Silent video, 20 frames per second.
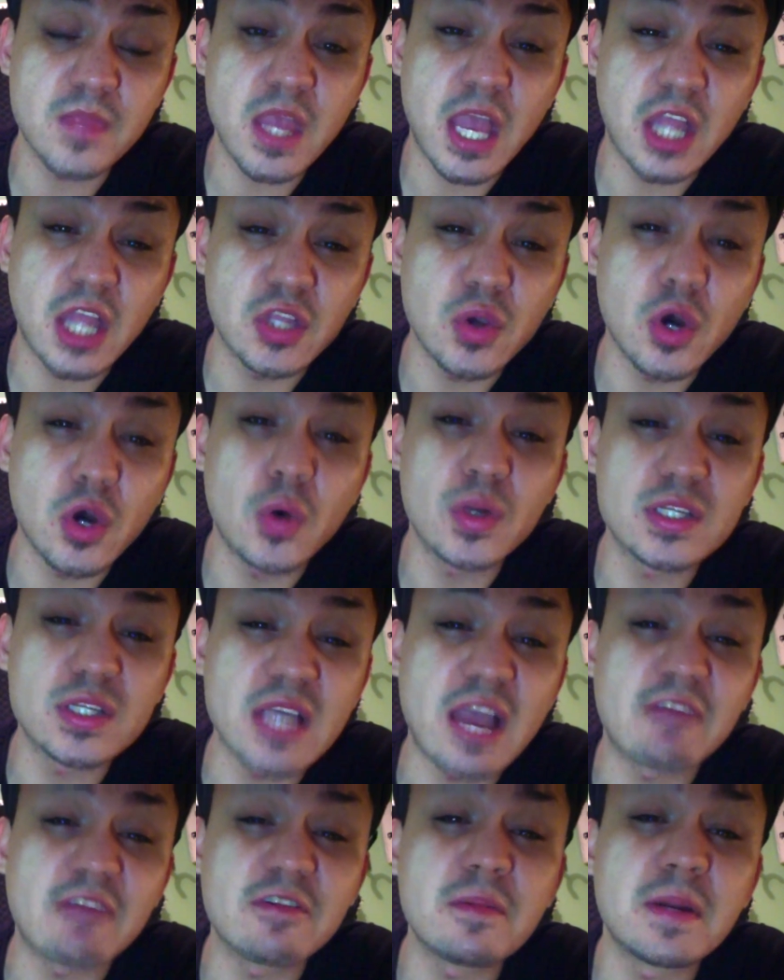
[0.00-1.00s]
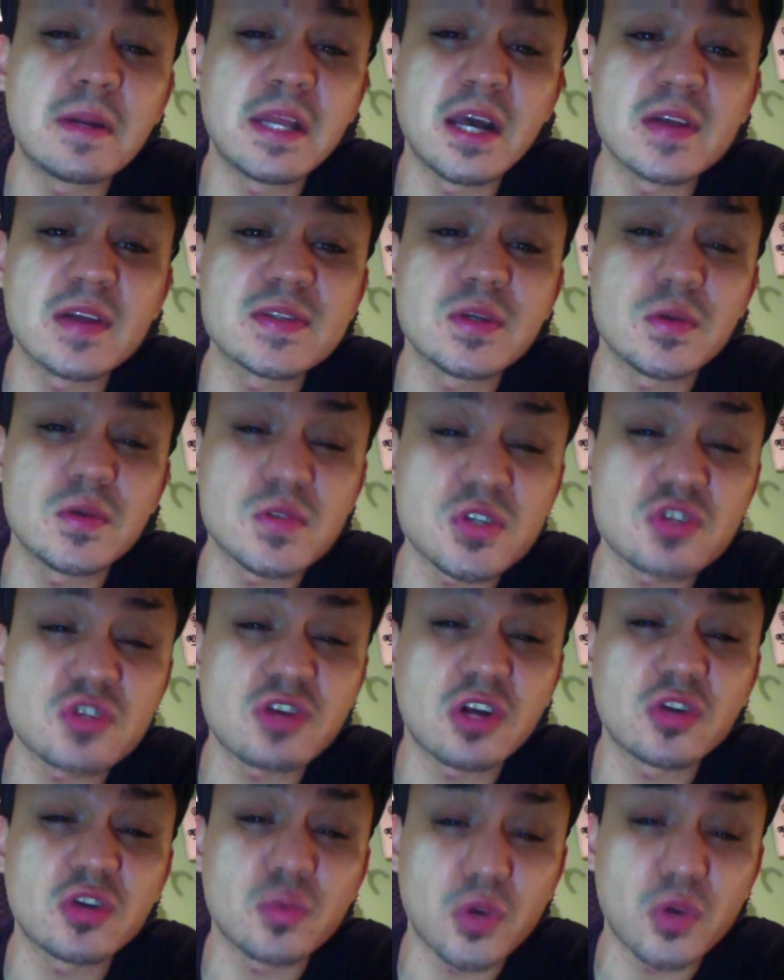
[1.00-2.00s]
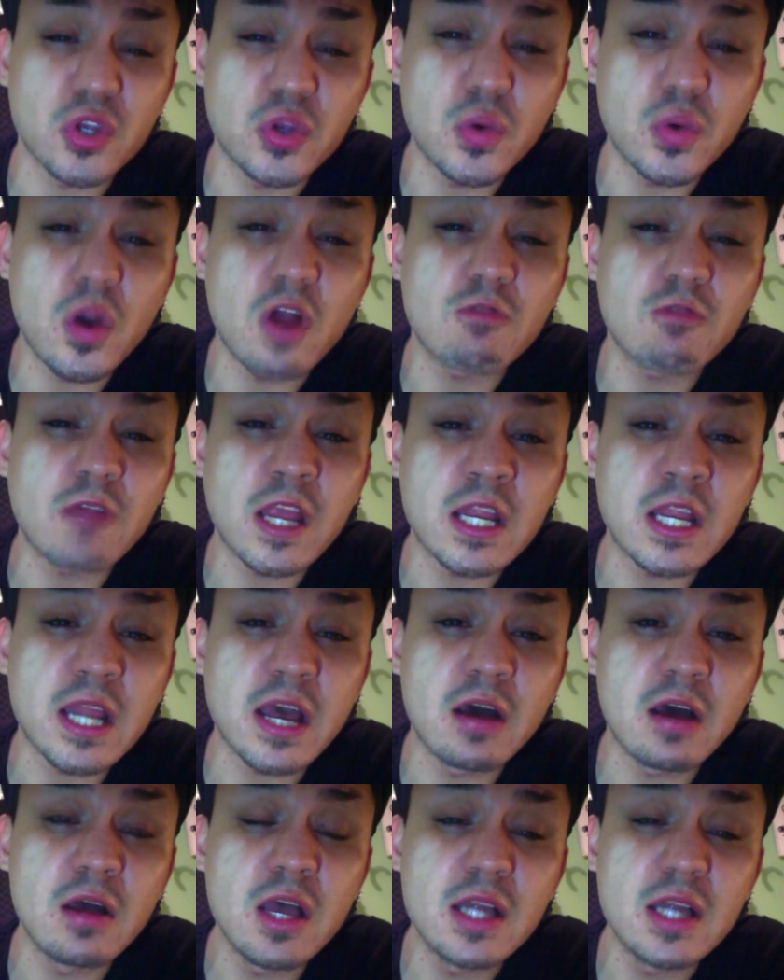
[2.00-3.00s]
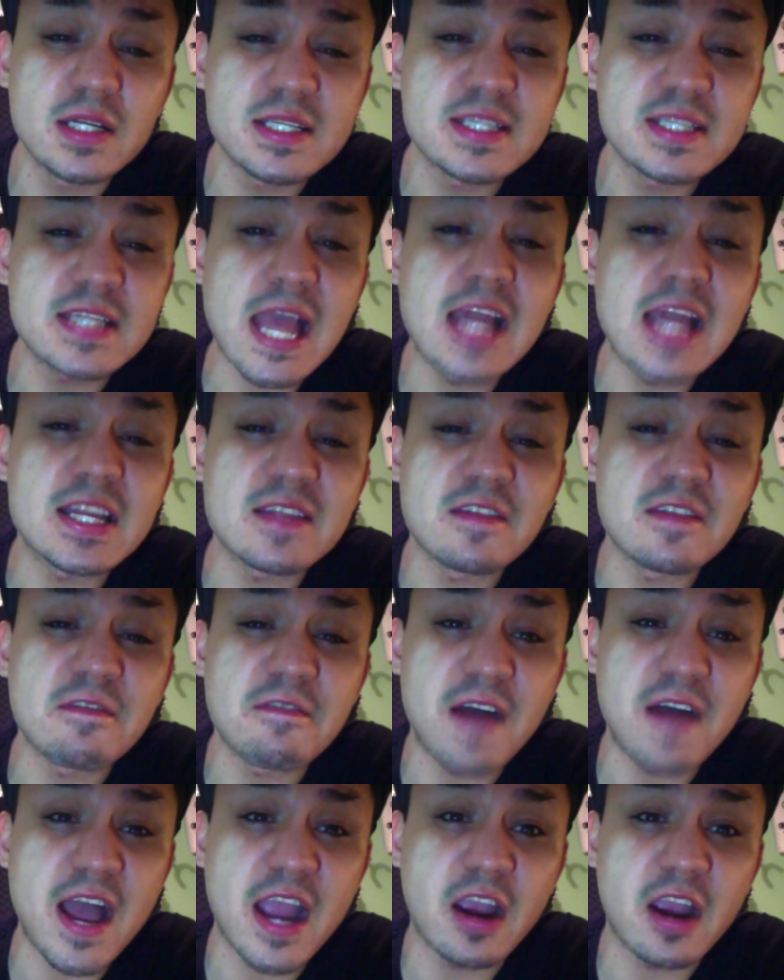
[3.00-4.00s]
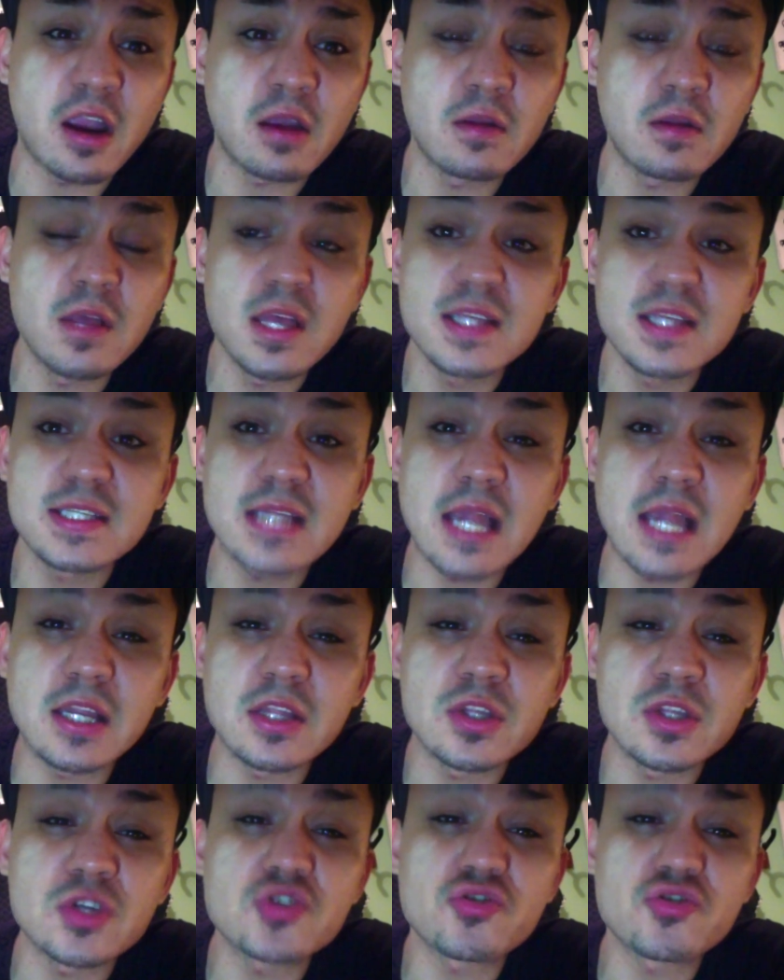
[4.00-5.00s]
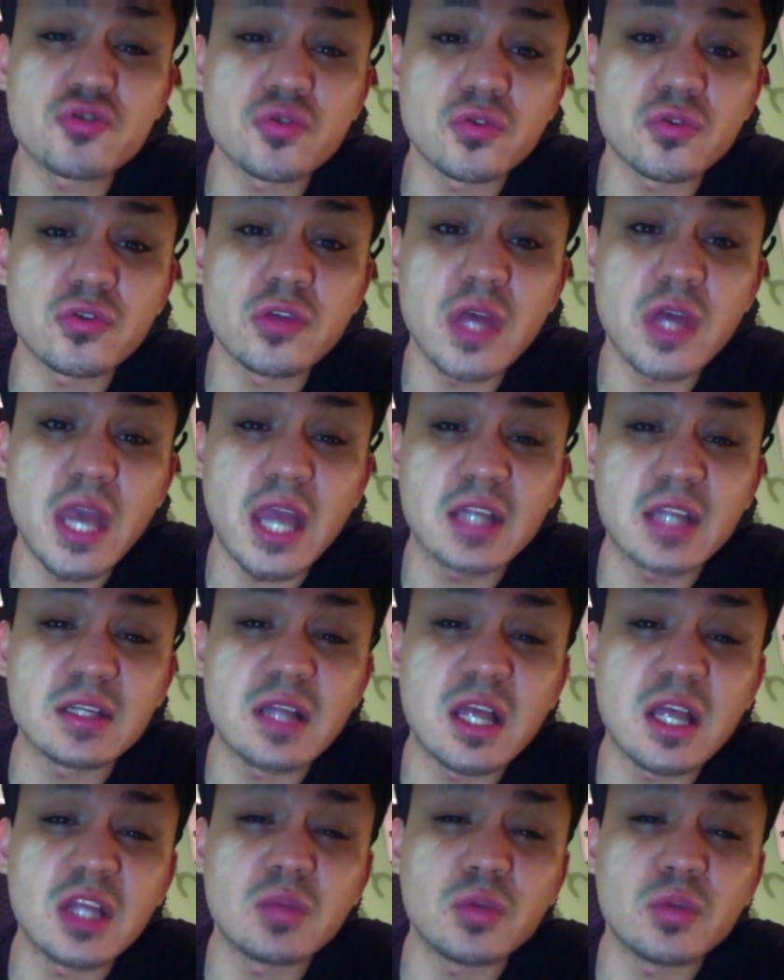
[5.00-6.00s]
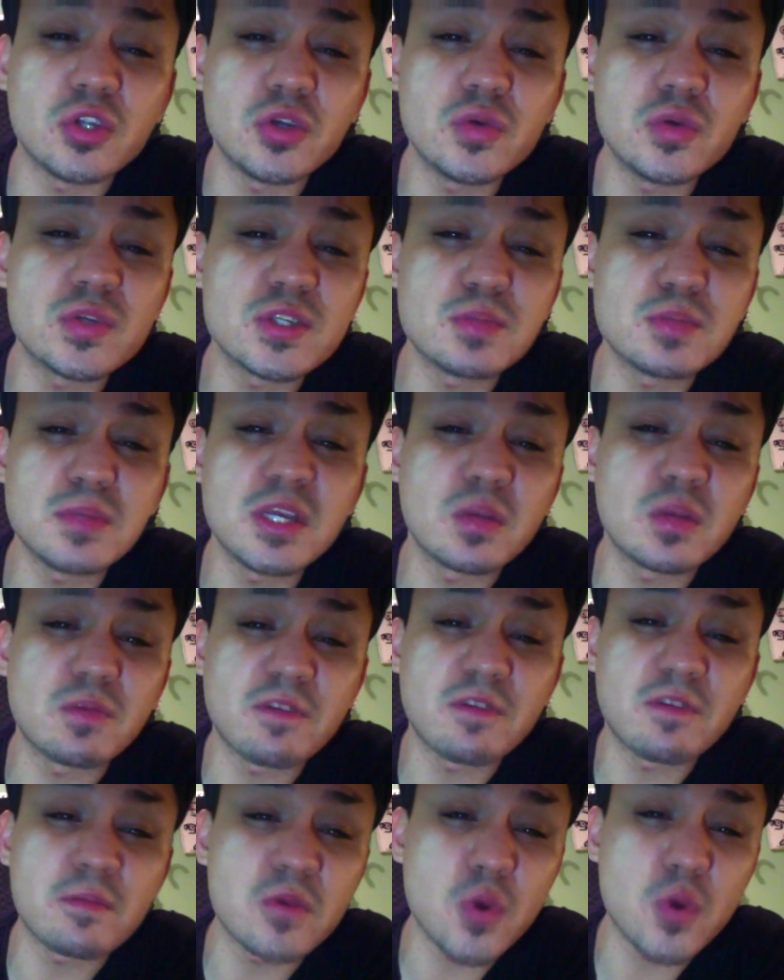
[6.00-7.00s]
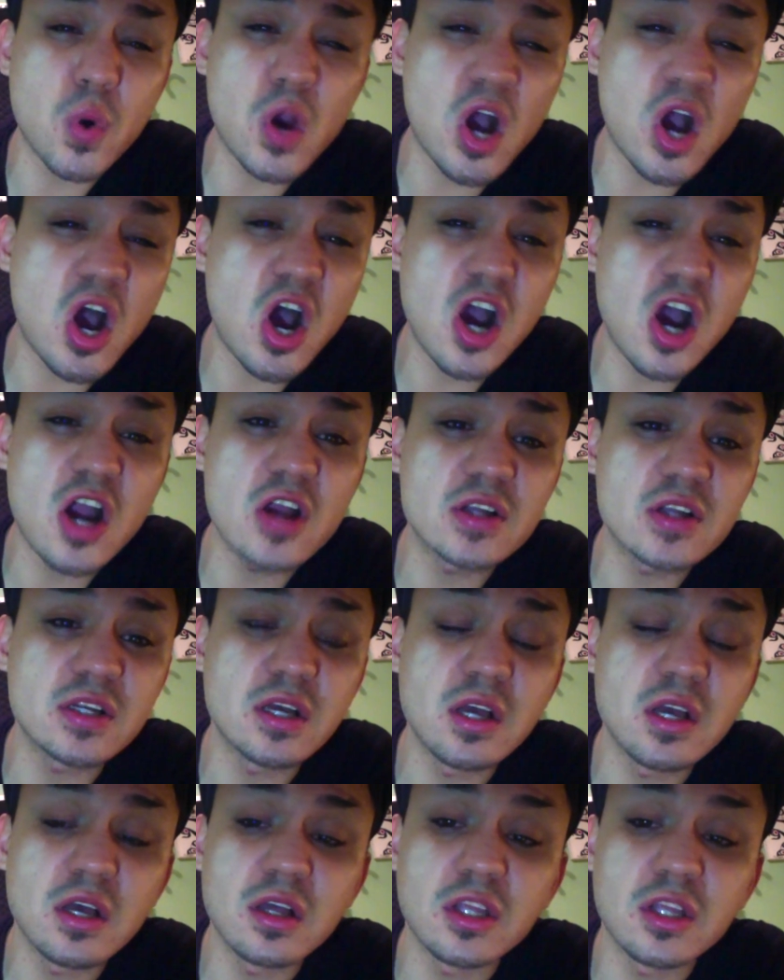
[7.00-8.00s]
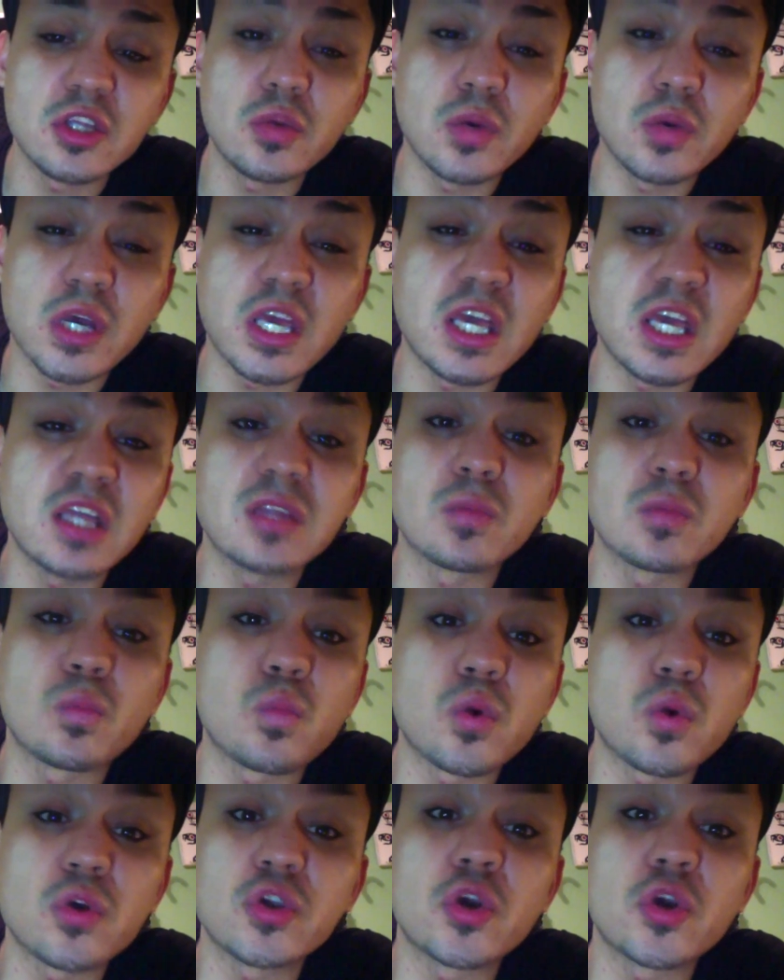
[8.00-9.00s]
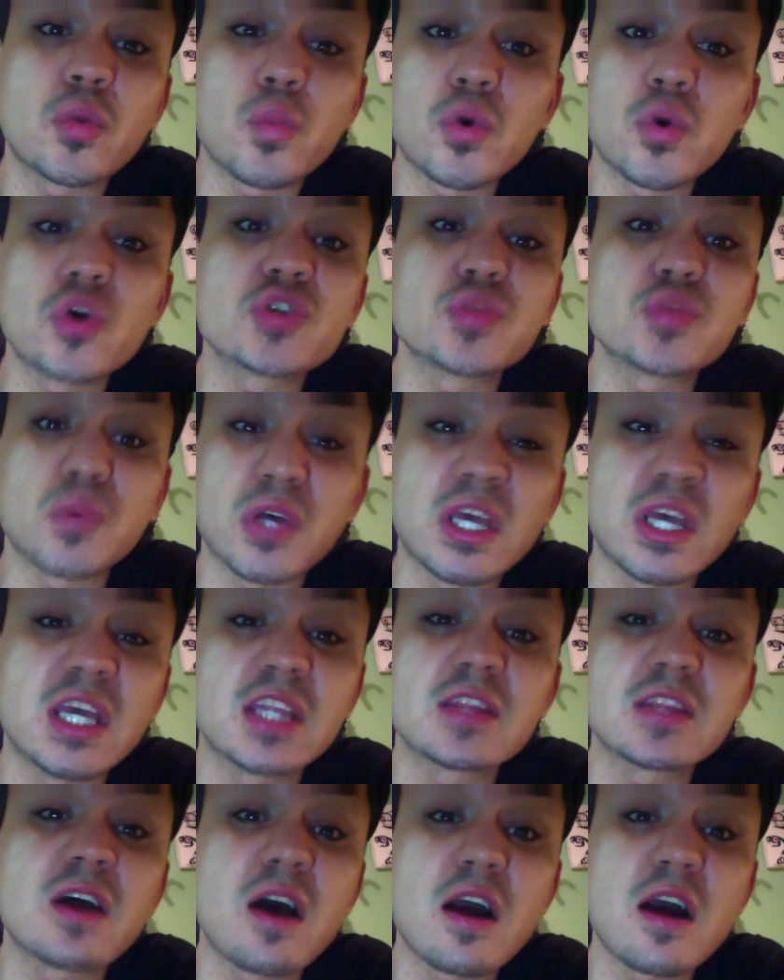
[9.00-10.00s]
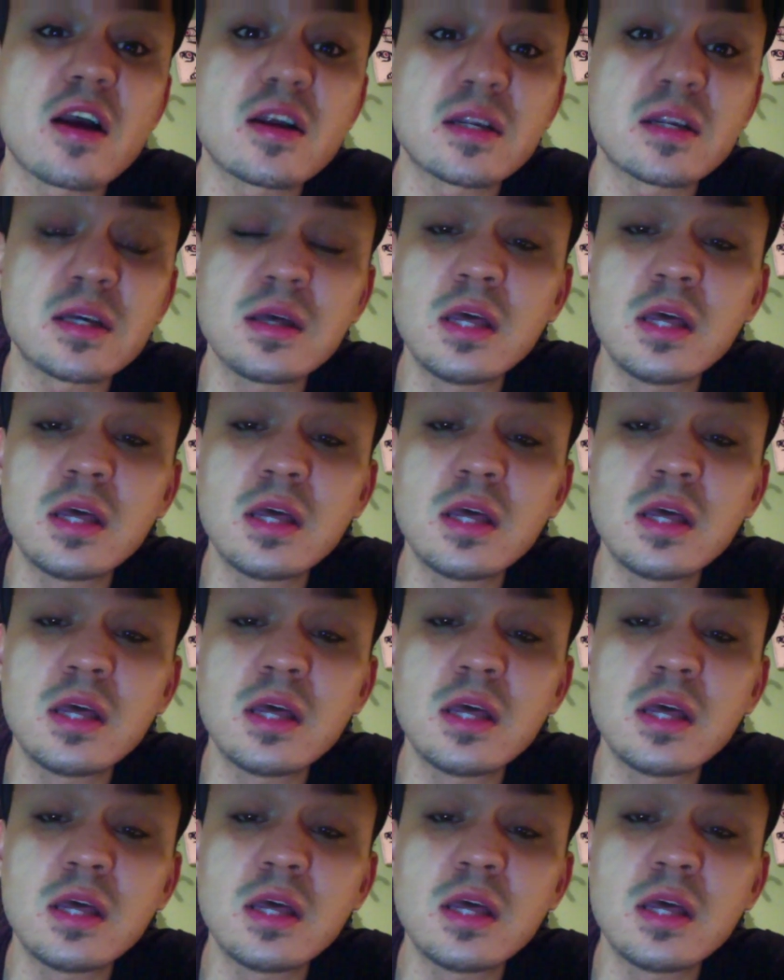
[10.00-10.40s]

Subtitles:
And you owe it to everybody else who's struggled where you are right now to stand in the fire, stand in the truth. And when you speak from your heart, you will hit, your words will hit the heart.